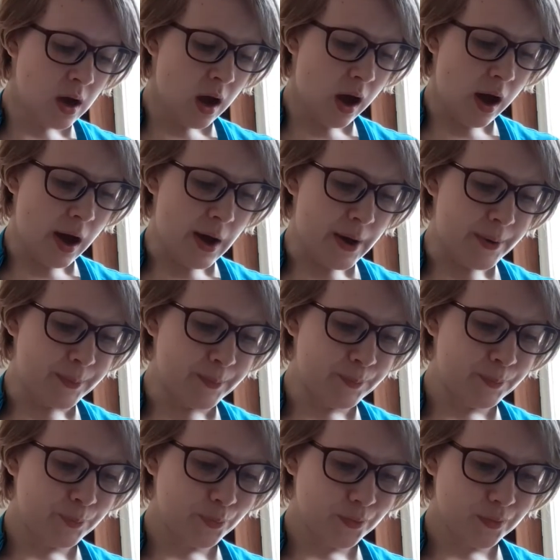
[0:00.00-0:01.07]
You
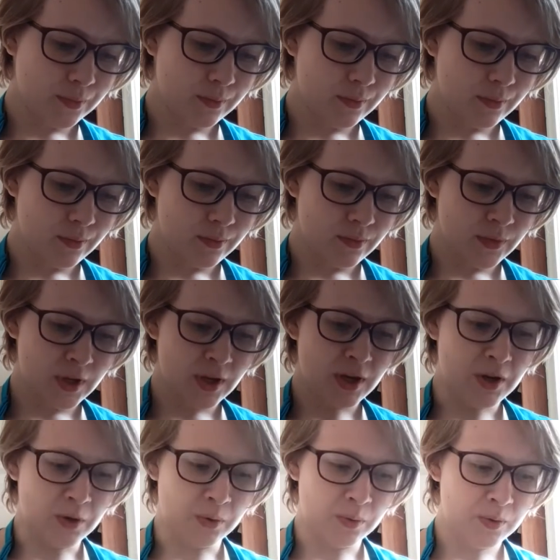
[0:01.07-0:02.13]

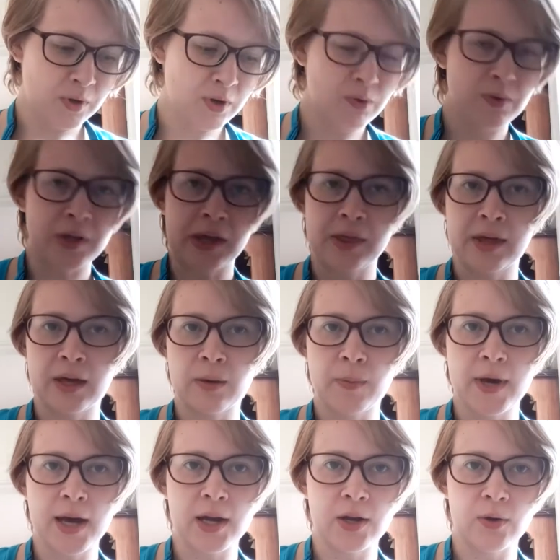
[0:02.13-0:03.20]
know, you don't really think
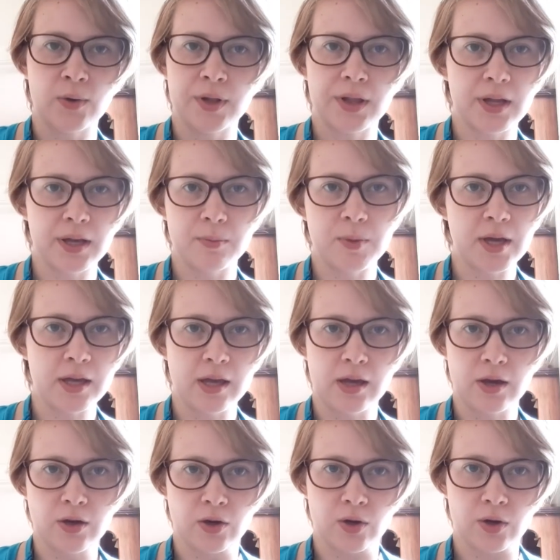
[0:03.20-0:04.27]
about it with like baking
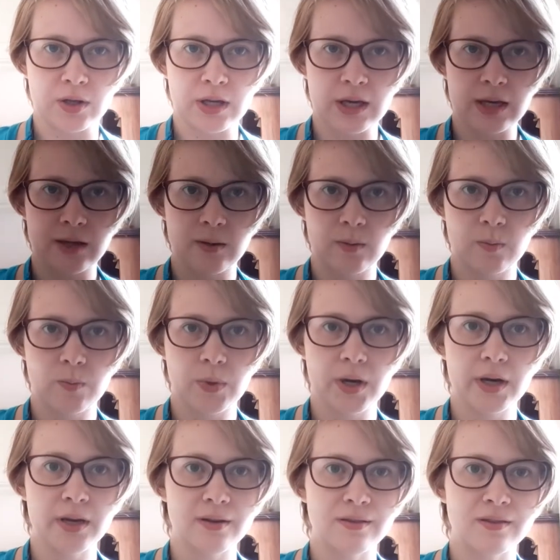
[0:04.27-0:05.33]
and cooking,
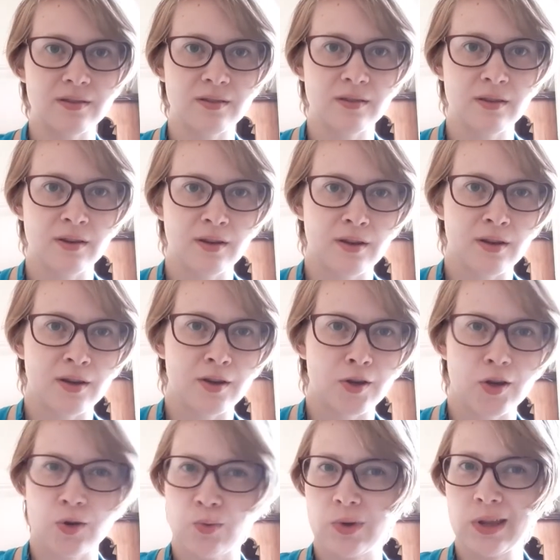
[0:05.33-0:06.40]
but
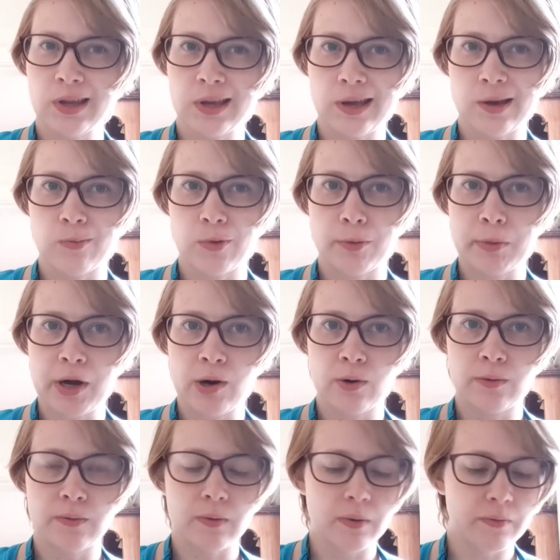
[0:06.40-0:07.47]
it really can be
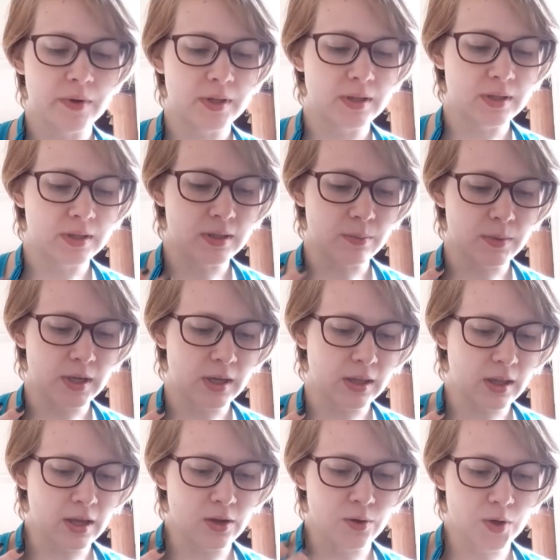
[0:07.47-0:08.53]
powerful if it's something
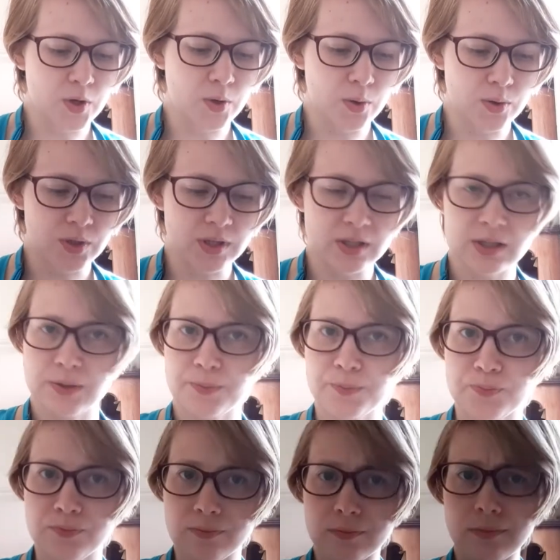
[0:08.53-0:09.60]
that you do. You just
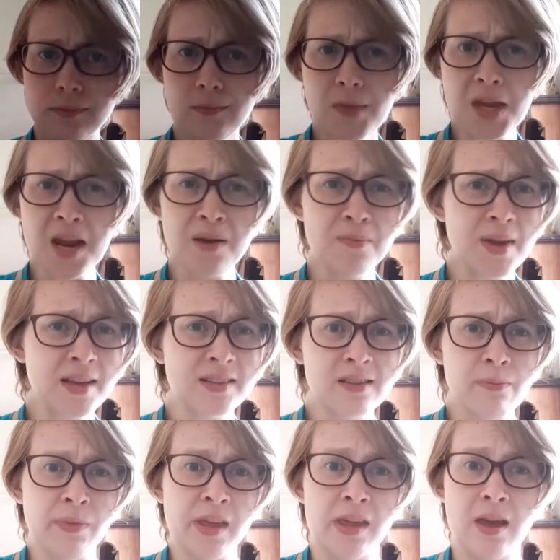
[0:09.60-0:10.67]
make
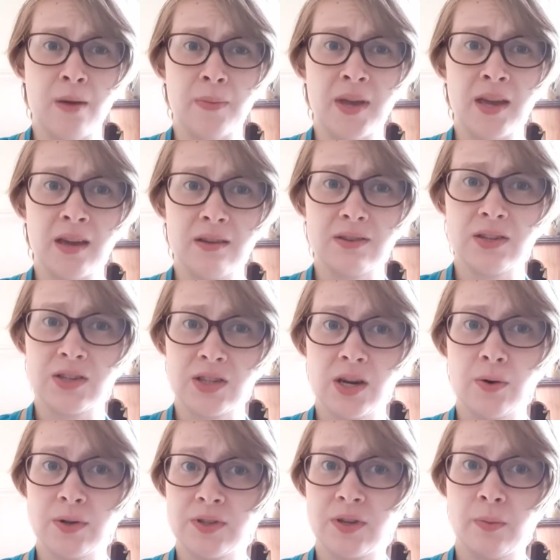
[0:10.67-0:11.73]
something yummy to share
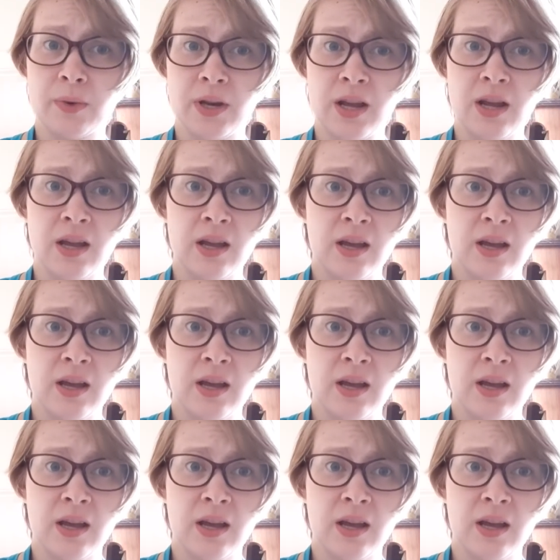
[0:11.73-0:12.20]
with somebody,